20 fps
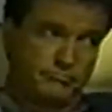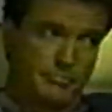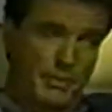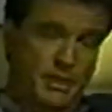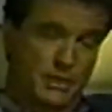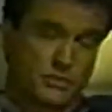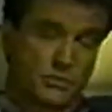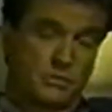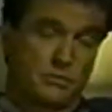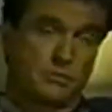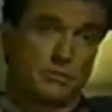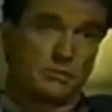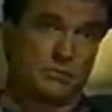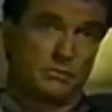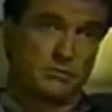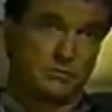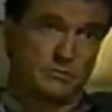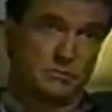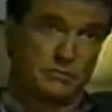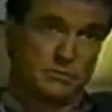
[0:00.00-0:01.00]
Patience.
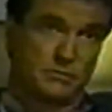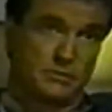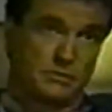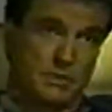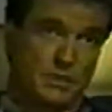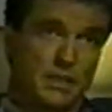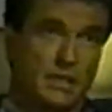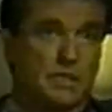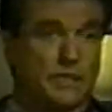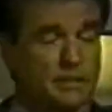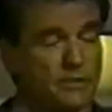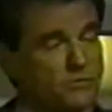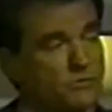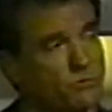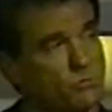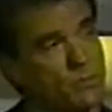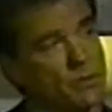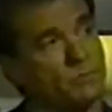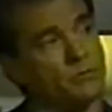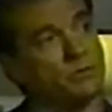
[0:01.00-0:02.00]
You have
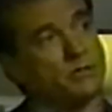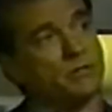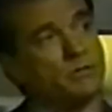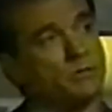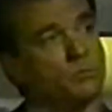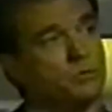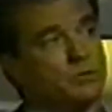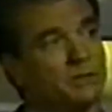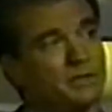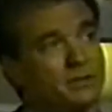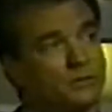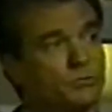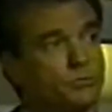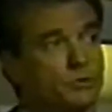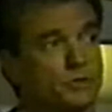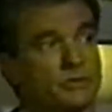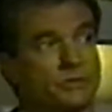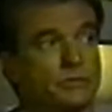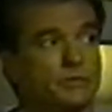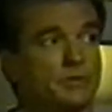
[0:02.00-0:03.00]
to remember she's a political
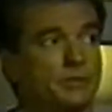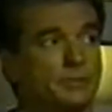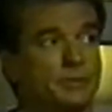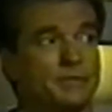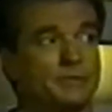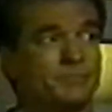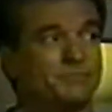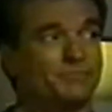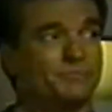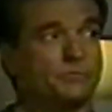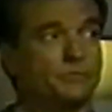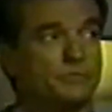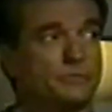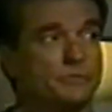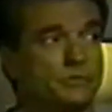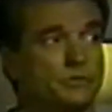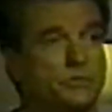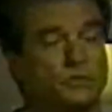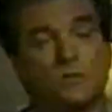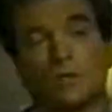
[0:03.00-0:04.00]
prisoner. I mean,
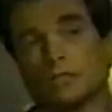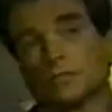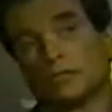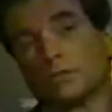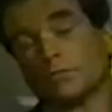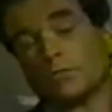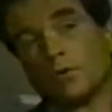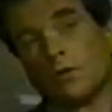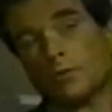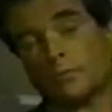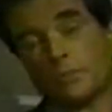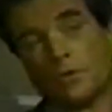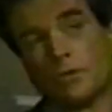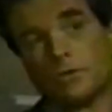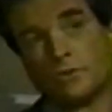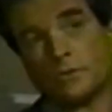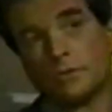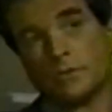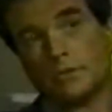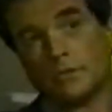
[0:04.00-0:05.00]
she talks to the wrong
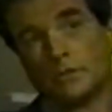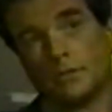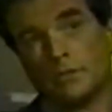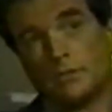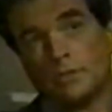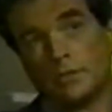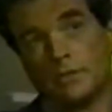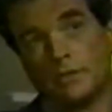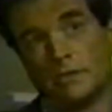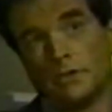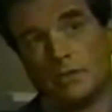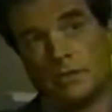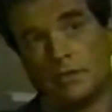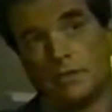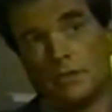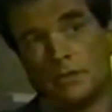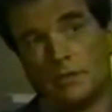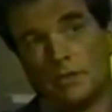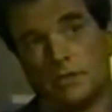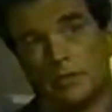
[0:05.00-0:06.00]
person,
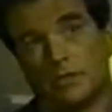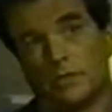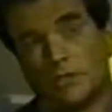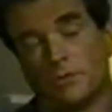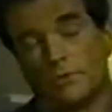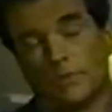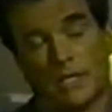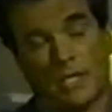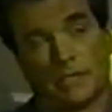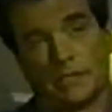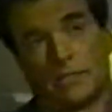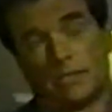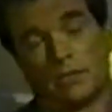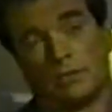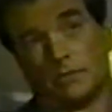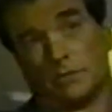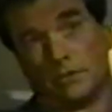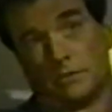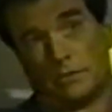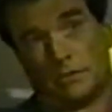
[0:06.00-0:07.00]
she would have gotten
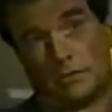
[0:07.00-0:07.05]
killed.